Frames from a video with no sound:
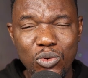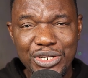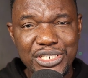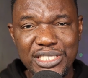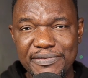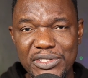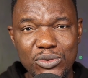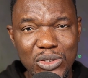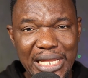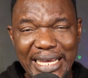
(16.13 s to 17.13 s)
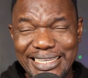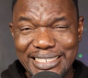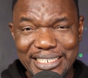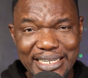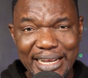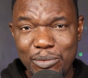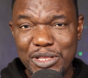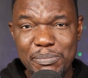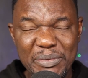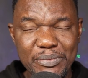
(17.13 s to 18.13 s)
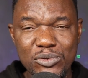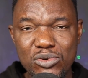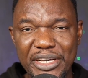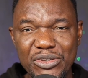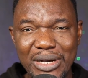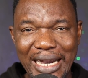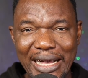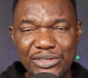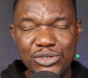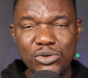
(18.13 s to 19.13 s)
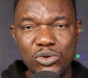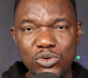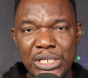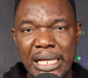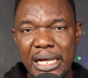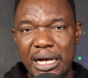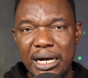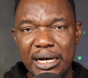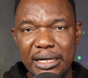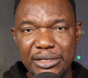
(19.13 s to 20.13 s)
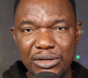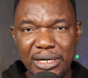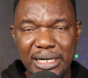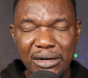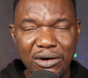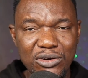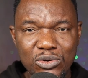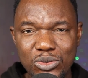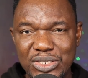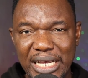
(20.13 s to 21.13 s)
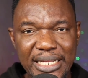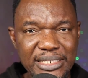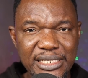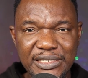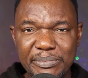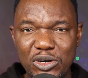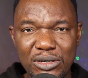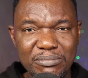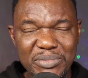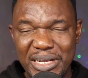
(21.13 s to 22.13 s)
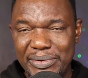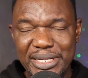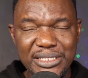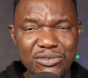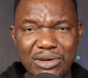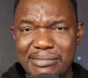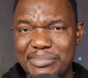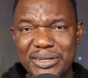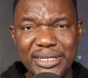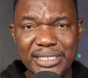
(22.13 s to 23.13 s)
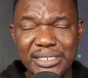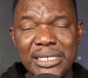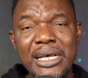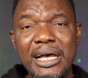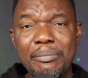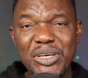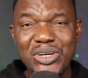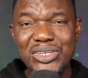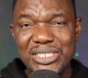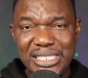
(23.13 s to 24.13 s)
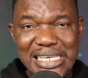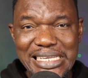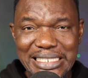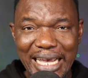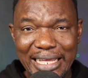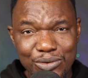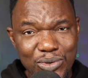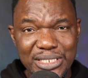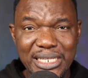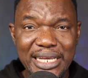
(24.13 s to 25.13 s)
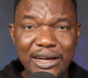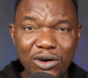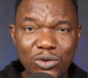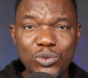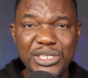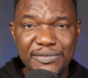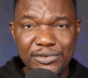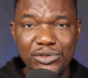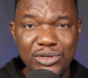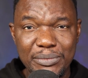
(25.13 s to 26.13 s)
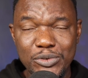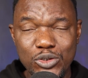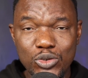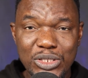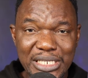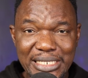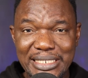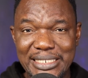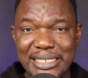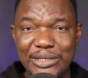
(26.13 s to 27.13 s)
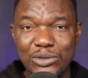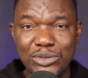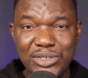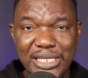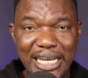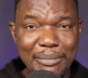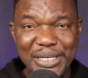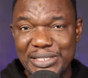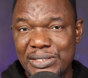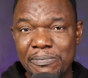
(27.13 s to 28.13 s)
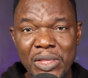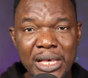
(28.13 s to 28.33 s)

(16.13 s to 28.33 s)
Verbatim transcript: watch this video, like it, share with people who are in your household, uh, your uncles, aunties, mom, parents, grandparents, because these are the ones that are always vulnerable to these, you know, scammers